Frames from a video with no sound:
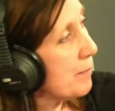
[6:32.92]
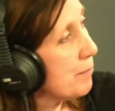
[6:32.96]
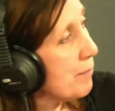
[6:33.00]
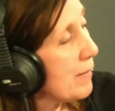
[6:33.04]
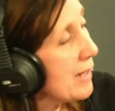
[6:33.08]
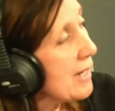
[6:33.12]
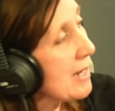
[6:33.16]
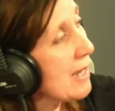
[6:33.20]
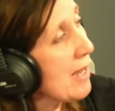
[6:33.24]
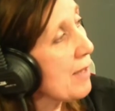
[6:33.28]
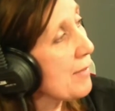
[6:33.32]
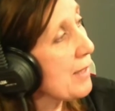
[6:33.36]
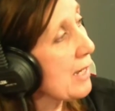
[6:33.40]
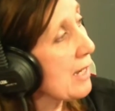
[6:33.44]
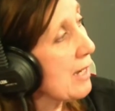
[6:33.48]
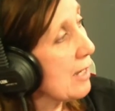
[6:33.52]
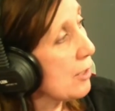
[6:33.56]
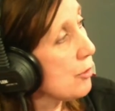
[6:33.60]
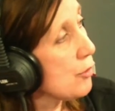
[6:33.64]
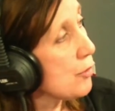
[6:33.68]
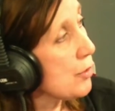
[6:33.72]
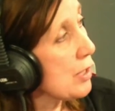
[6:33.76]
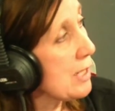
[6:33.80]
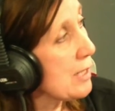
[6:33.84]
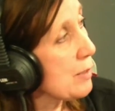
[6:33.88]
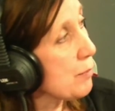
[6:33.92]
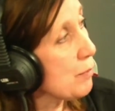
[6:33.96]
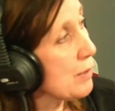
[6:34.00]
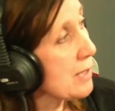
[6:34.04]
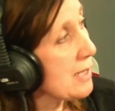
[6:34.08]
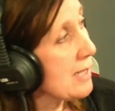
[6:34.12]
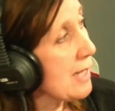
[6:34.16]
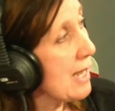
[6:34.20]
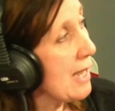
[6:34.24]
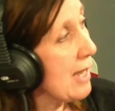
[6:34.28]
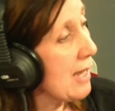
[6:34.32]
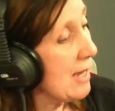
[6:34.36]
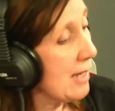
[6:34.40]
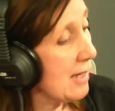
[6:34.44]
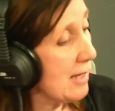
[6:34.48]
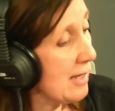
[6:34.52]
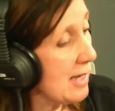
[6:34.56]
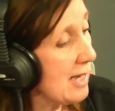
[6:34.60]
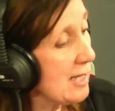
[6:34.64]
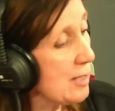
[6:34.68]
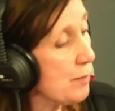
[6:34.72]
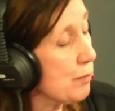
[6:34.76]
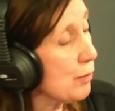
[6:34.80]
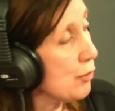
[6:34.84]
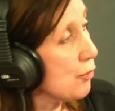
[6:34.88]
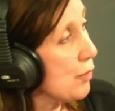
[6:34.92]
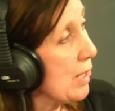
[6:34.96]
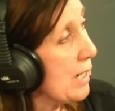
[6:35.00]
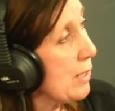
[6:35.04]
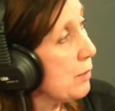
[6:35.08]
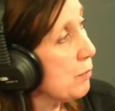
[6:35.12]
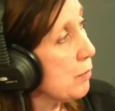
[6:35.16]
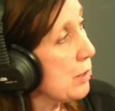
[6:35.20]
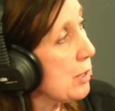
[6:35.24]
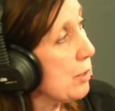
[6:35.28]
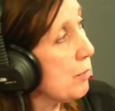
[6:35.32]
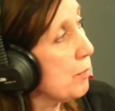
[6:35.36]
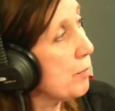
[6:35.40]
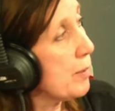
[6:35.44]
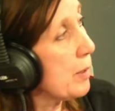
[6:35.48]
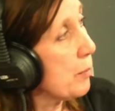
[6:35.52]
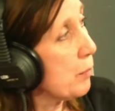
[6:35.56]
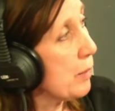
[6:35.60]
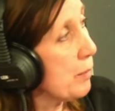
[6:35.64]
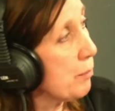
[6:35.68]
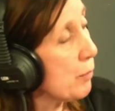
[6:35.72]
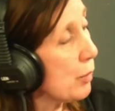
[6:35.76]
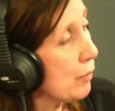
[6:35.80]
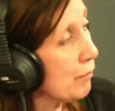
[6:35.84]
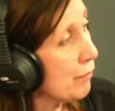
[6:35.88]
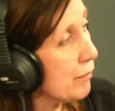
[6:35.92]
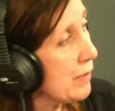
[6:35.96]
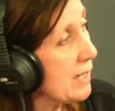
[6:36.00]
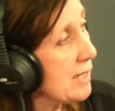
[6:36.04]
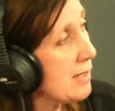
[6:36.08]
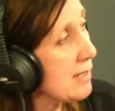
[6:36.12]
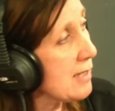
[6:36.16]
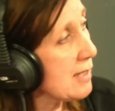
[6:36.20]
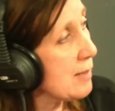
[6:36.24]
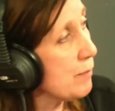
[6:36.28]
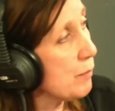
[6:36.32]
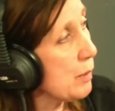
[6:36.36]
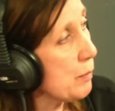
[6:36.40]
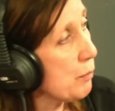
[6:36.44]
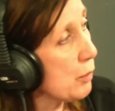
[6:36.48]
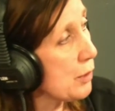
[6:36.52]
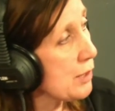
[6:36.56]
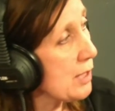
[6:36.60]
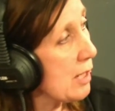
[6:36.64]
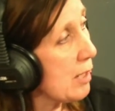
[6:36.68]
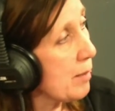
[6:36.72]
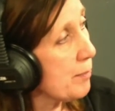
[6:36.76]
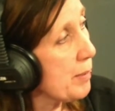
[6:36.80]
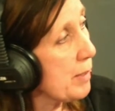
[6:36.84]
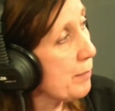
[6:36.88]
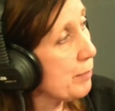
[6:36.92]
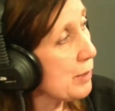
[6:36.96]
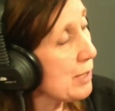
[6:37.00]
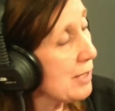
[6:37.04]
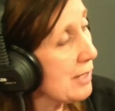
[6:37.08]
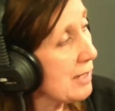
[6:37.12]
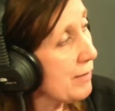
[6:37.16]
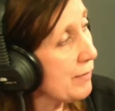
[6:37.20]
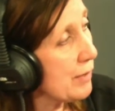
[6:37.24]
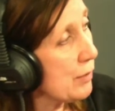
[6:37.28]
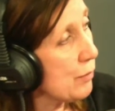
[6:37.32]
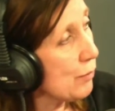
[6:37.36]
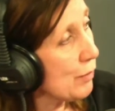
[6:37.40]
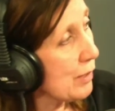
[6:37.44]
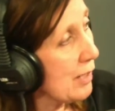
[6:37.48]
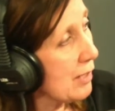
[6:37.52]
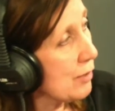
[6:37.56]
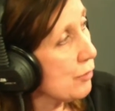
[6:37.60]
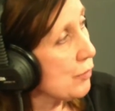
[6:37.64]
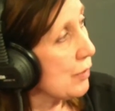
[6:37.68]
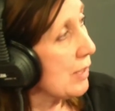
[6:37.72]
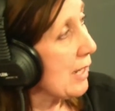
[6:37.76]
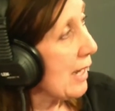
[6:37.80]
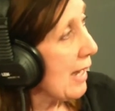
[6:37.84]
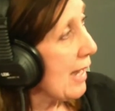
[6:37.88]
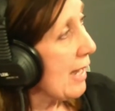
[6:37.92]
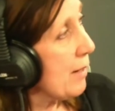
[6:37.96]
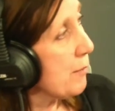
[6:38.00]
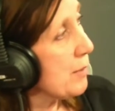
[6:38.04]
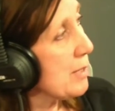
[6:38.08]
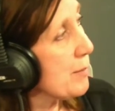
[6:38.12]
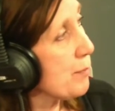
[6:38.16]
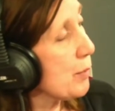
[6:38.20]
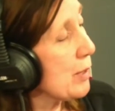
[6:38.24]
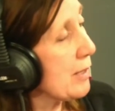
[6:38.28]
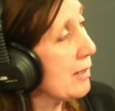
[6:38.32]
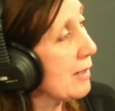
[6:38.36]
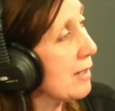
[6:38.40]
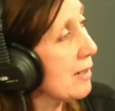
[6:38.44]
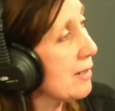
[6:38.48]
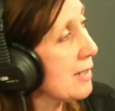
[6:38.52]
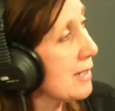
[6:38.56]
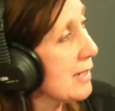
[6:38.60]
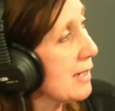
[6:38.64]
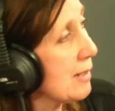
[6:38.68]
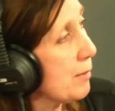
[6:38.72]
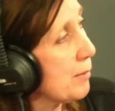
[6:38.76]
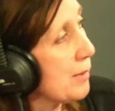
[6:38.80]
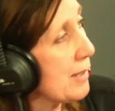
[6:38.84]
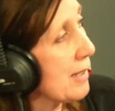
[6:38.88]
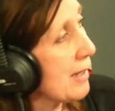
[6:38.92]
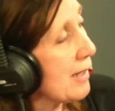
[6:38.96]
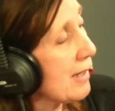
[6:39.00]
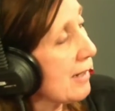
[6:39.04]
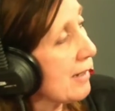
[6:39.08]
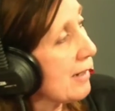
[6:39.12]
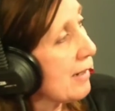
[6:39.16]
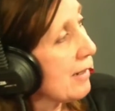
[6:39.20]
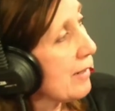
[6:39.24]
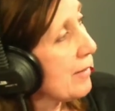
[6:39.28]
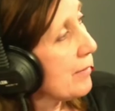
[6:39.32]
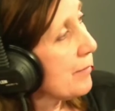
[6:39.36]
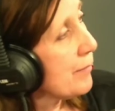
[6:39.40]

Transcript: many other countries will say, yes, we'll trade with you, but we want visas and we want our people to live in your country? How is Britain going to deal with that?